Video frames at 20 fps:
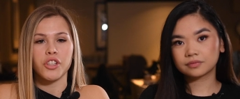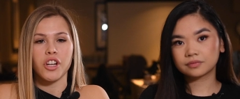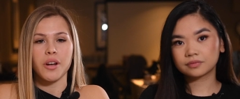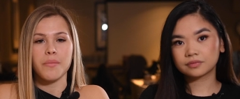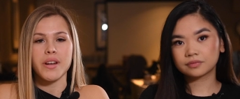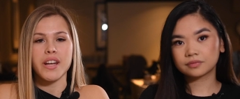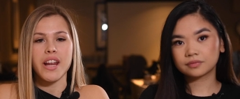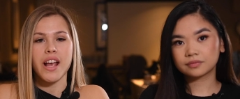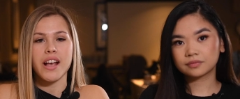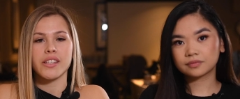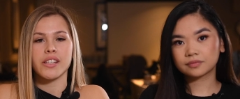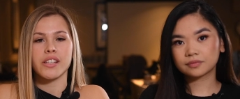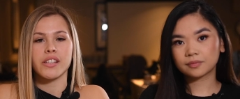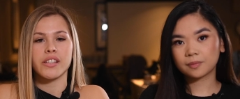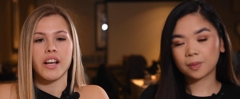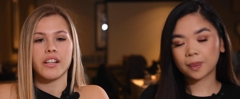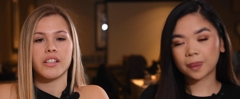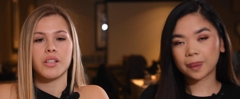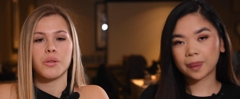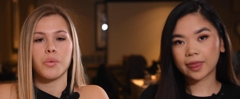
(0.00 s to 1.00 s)
Speaker 1: Germany has
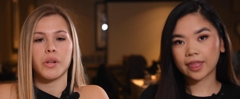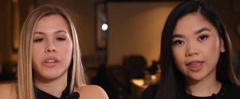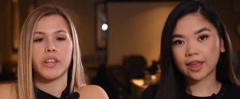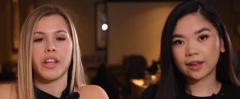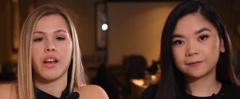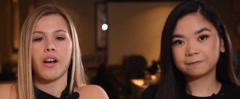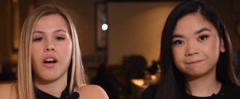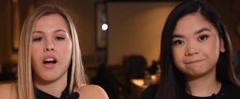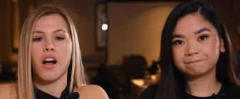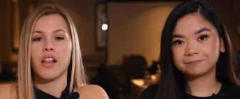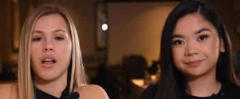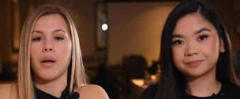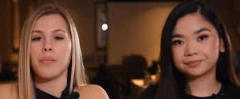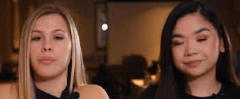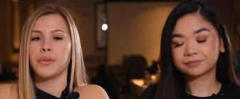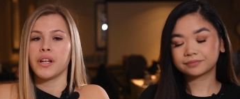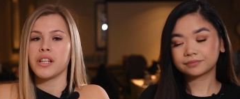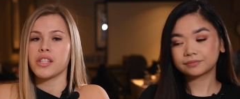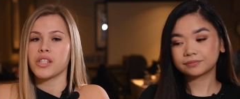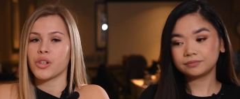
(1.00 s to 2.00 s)
conducted what they call a
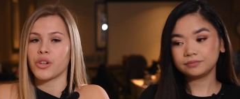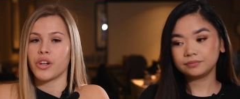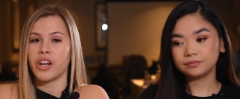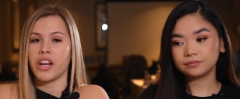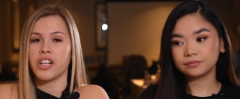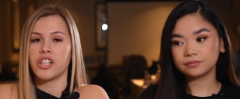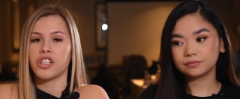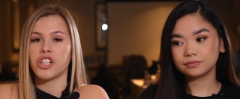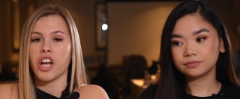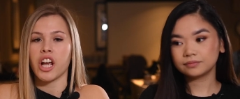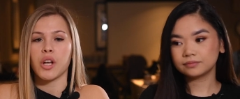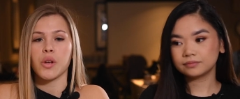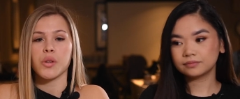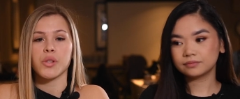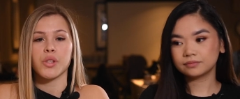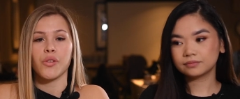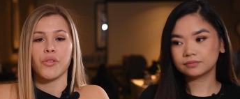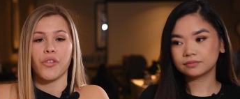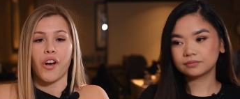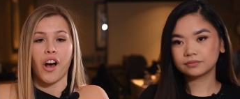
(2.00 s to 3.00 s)
blitzkrieg.
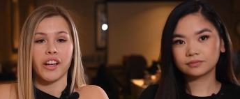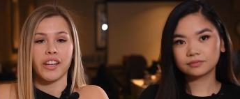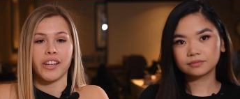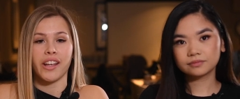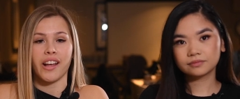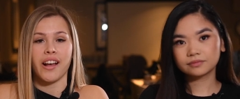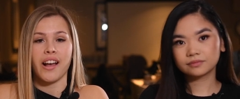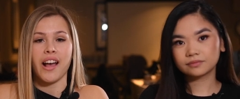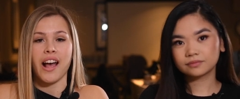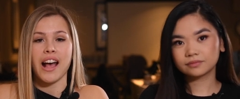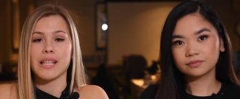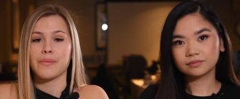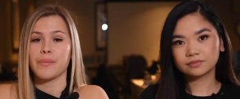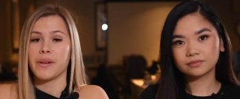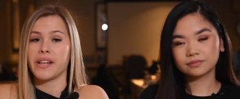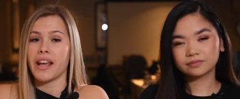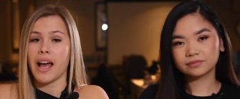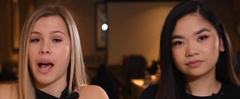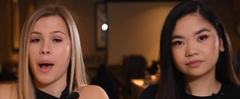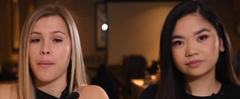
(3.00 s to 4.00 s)
Czechoslovakia has
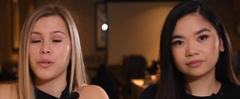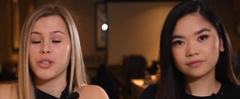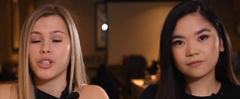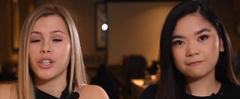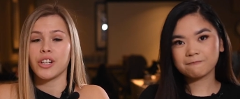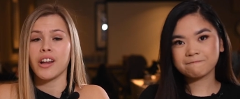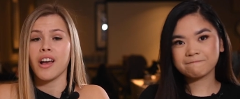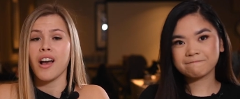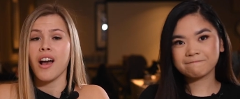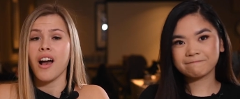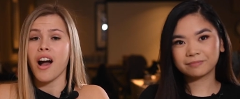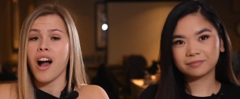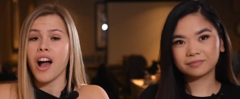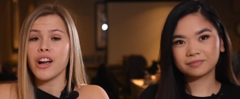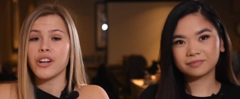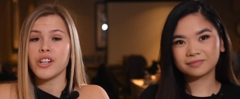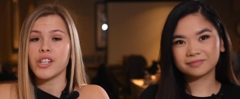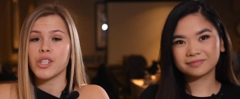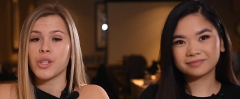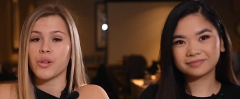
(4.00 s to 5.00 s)
been captured,
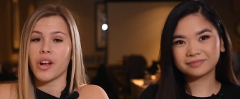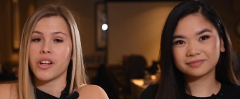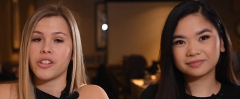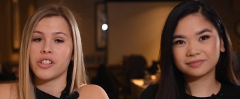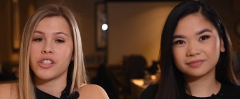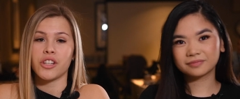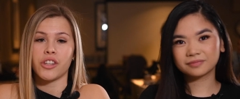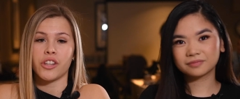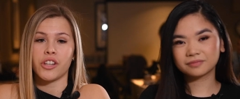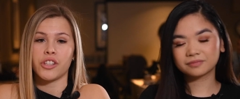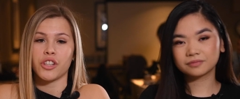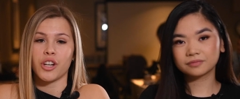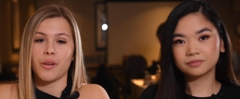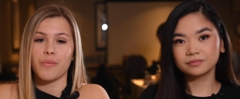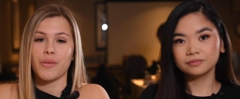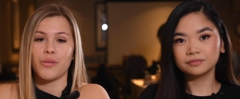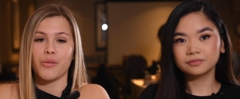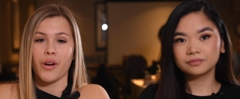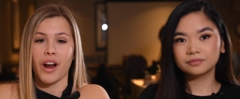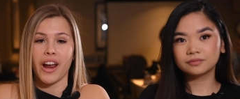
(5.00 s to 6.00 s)
Hungary surrendered to the
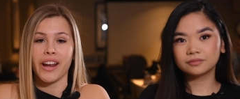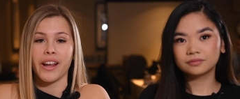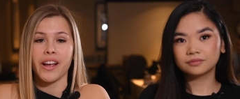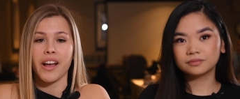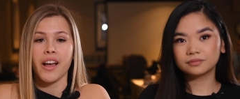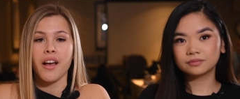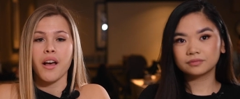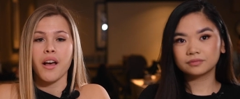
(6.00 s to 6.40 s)
German Reich,